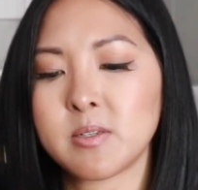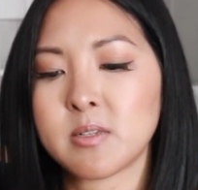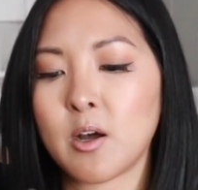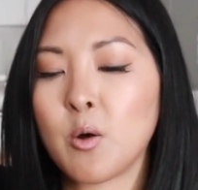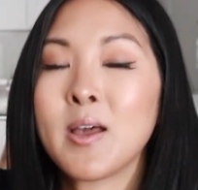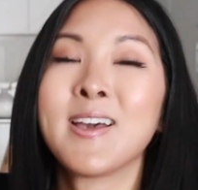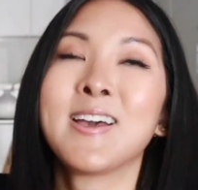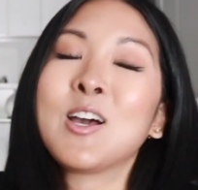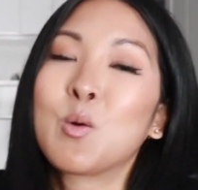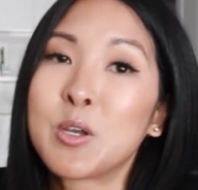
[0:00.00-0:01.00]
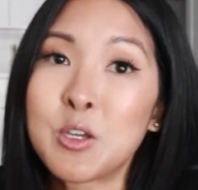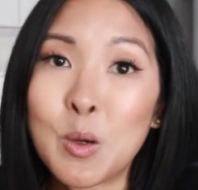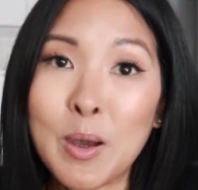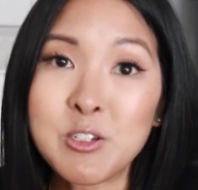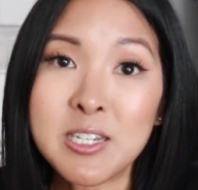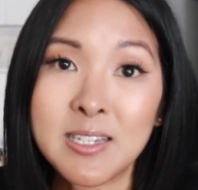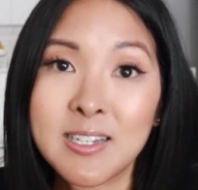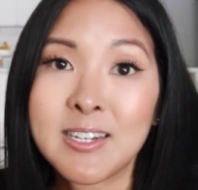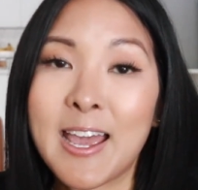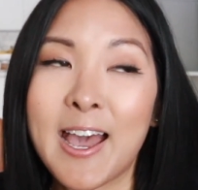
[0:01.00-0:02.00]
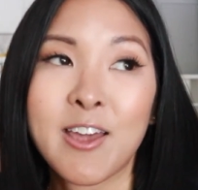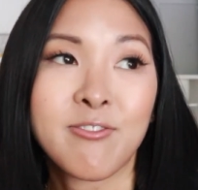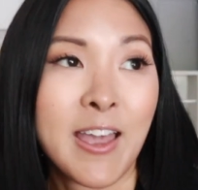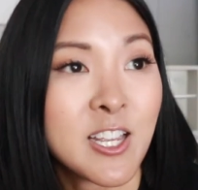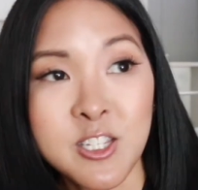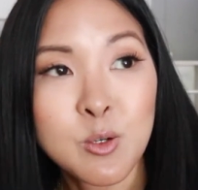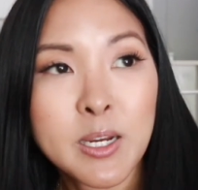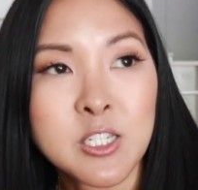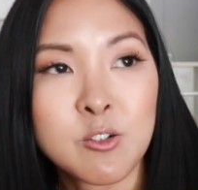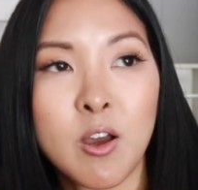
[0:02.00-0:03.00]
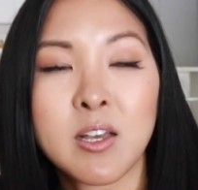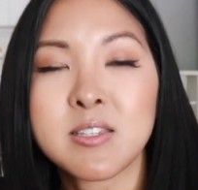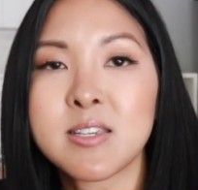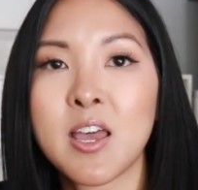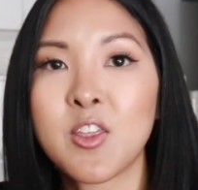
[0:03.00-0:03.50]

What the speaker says: So when you go out to eat at fancy restaurants,